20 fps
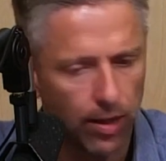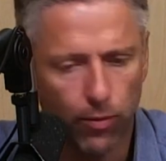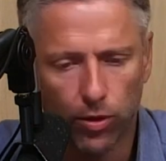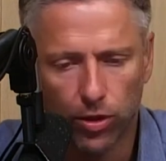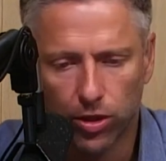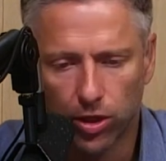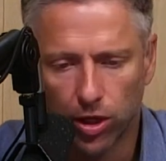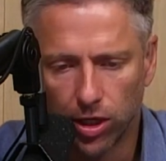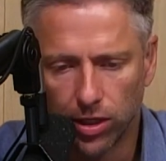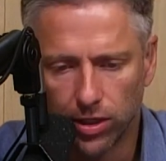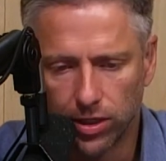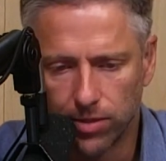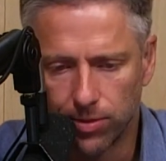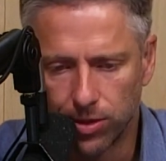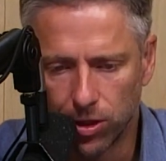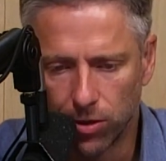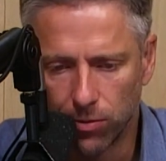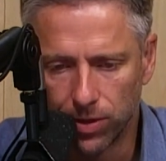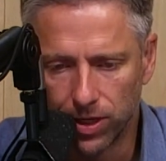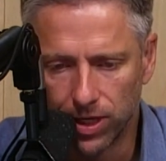that we're called to
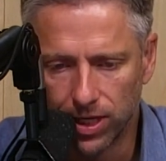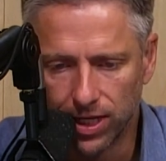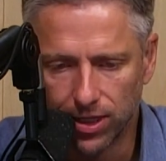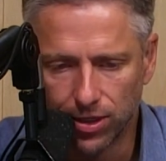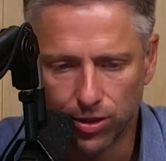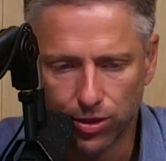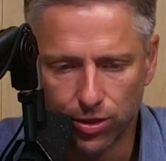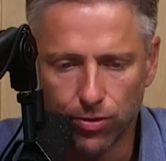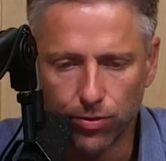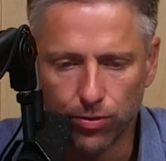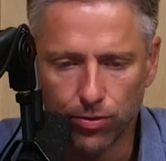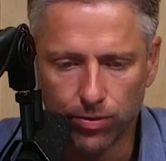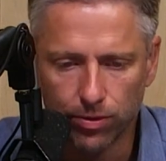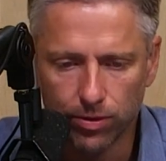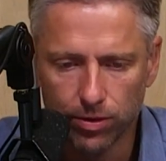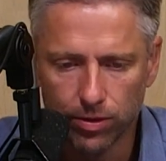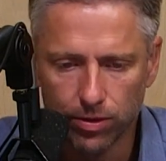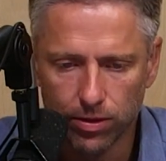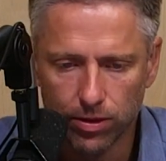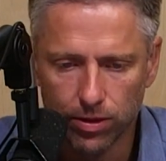be obedient to?